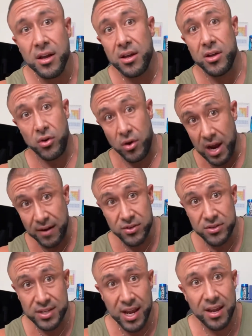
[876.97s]
You have to
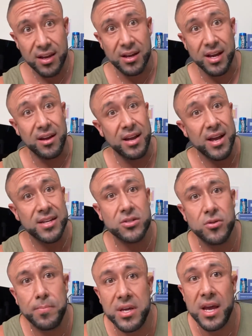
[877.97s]
take it, and it has to
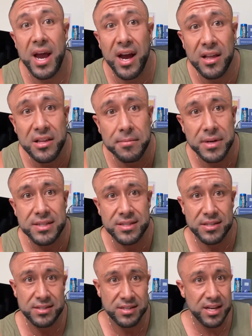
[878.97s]
be
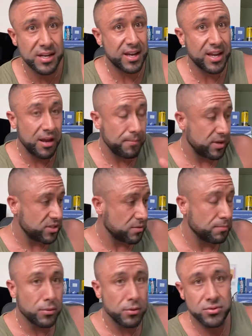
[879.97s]
elemented zinc. It can't be some
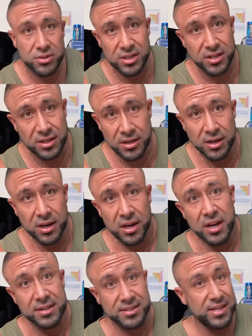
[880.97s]
bullshit
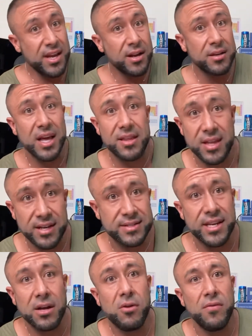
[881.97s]
zinc that they
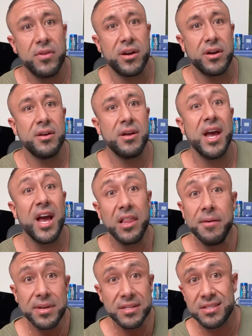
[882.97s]
sell over there.
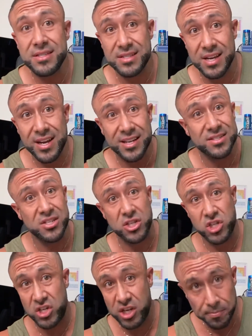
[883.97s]
Elemented zinc is the
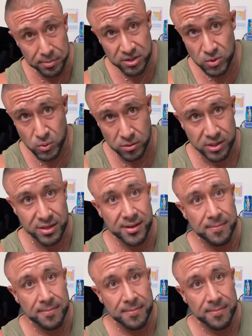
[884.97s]
cheapest one,